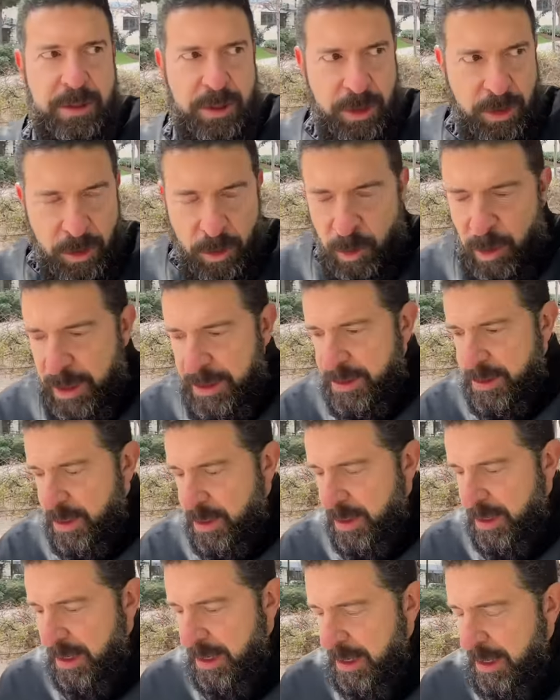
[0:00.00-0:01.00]
what
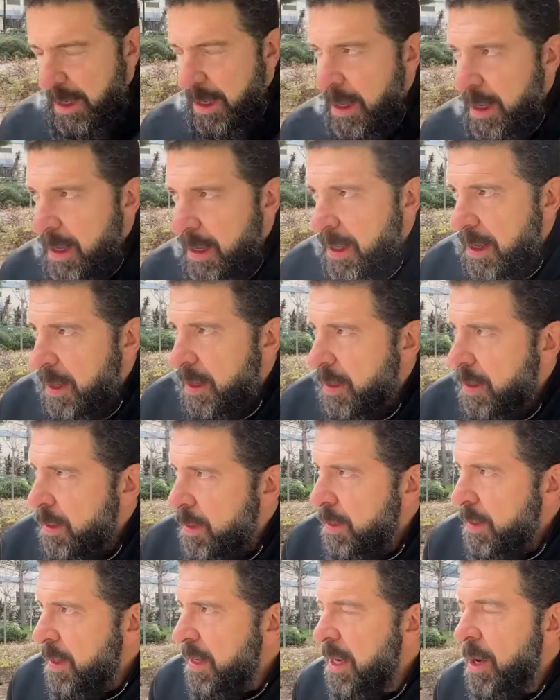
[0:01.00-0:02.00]
the
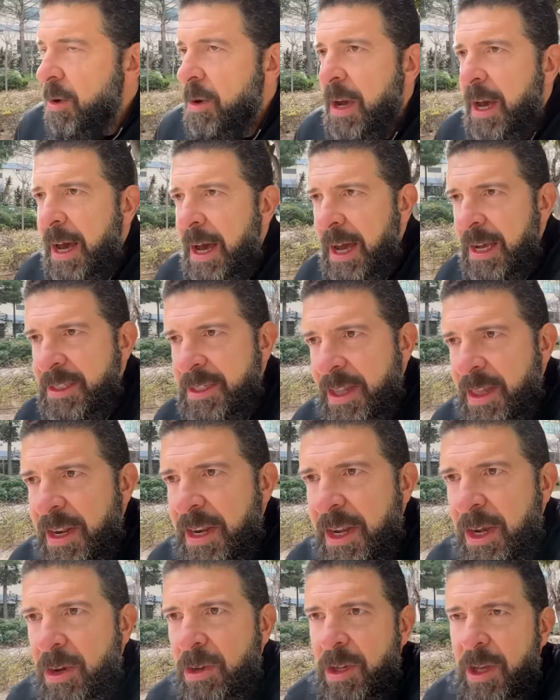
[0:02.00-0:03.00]
neocons and the
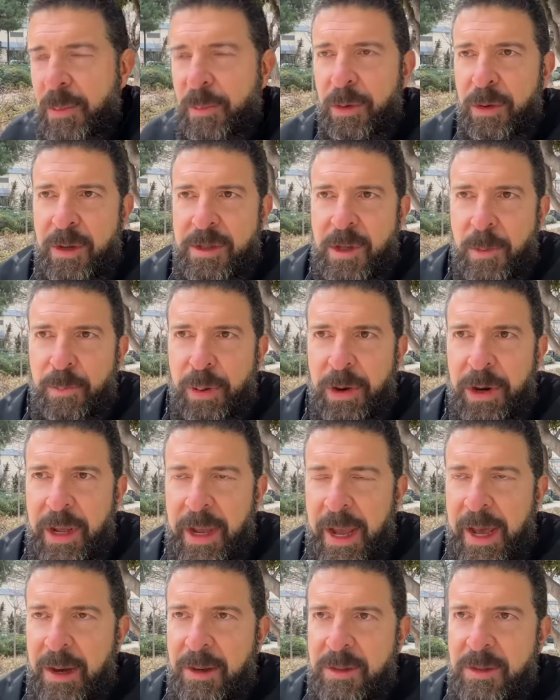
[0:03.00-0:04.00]
neoliberals are
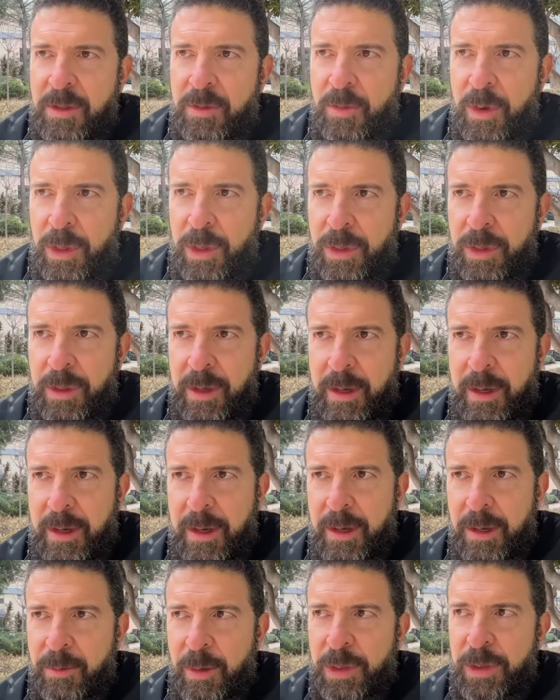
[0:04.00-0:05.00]
putting out with
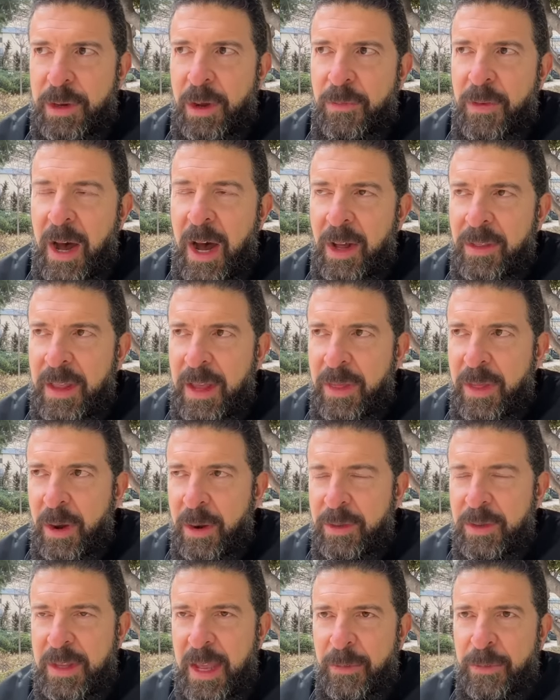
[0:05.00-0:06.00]
Navalny,
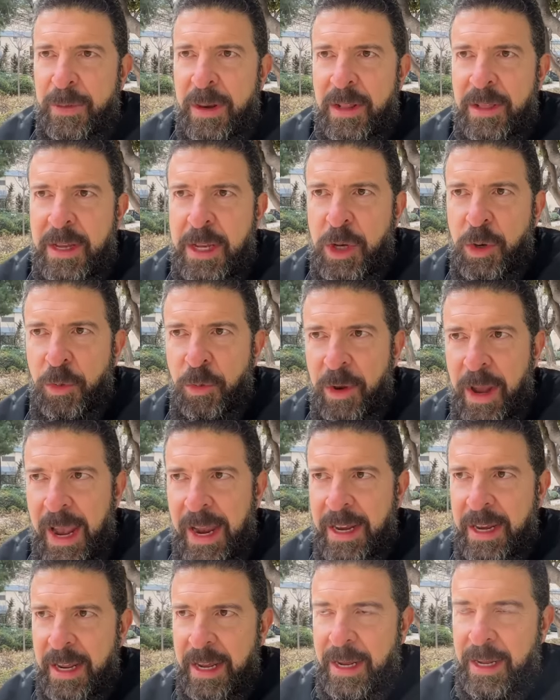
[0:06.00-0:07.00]
they're definitely
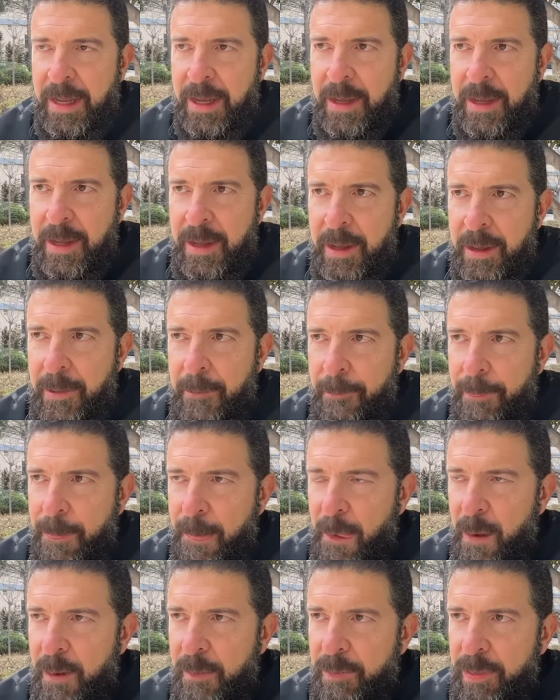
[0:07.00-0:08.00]
creating
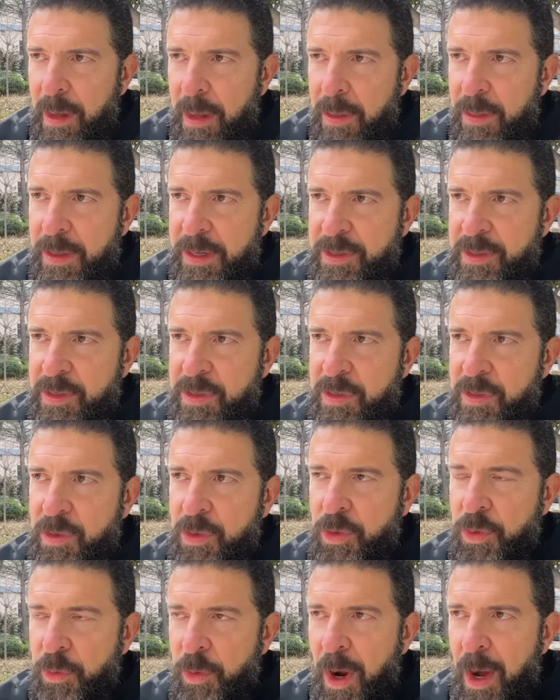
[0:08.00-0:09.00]
this
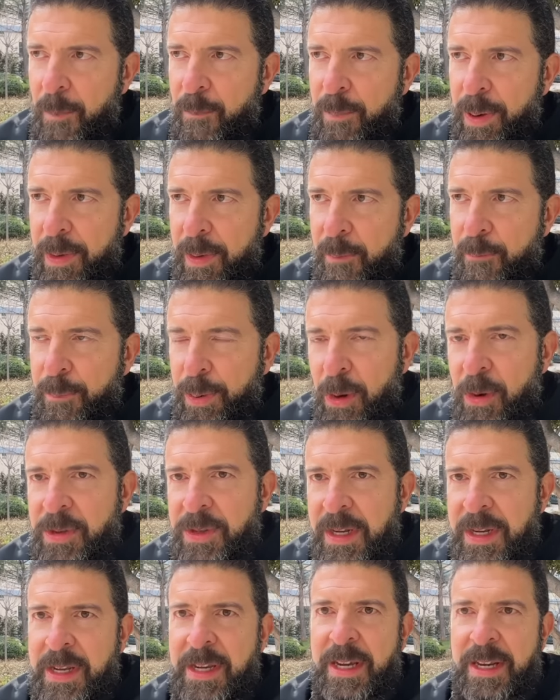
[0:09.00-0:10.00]

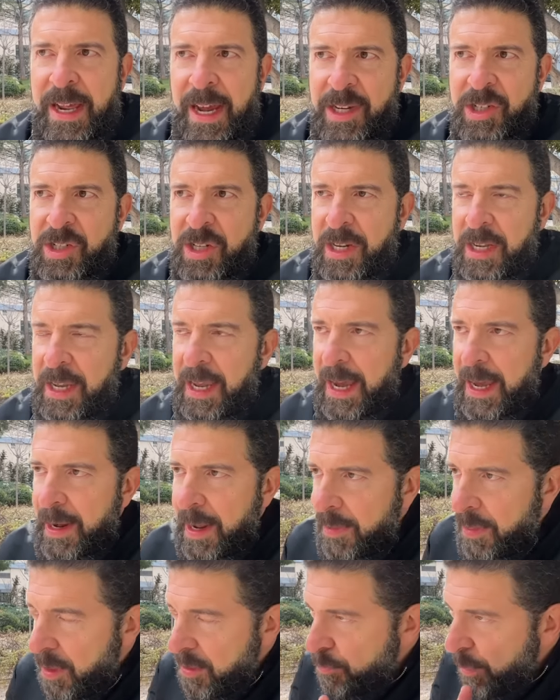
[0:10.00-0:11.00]
Trump-Putin connection again.
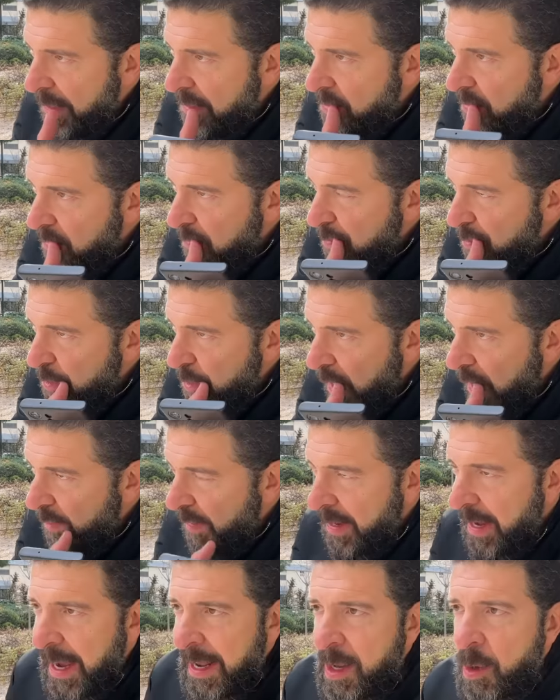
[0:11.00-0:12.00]
And they're basically saying
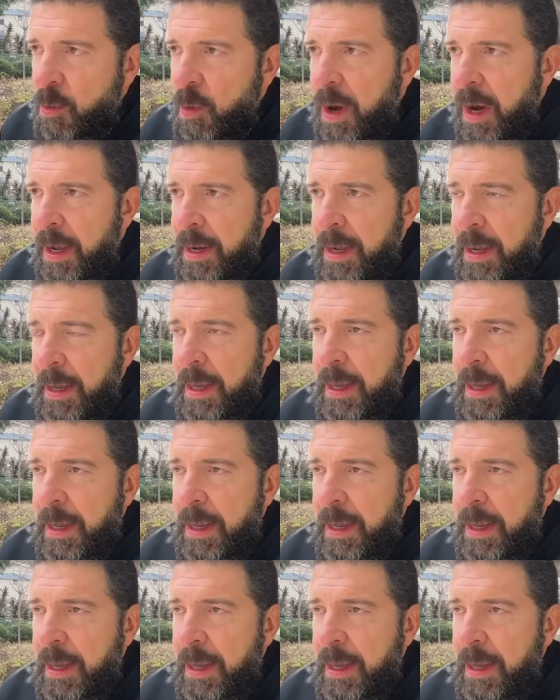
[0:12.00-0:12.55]
that anyone